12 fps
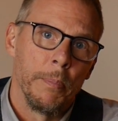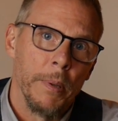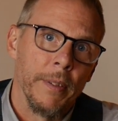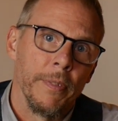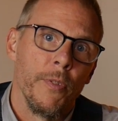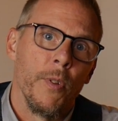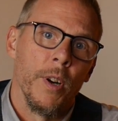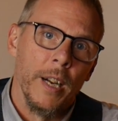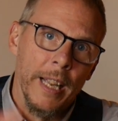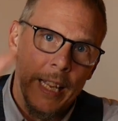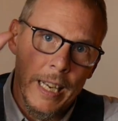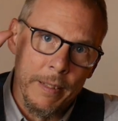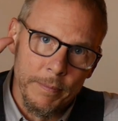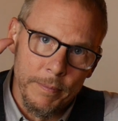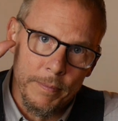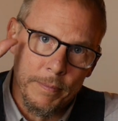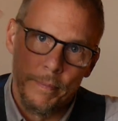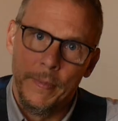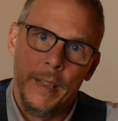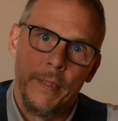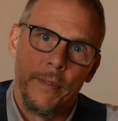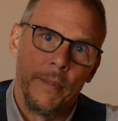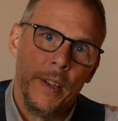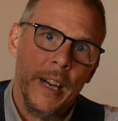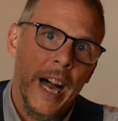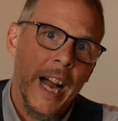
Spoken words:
but for a very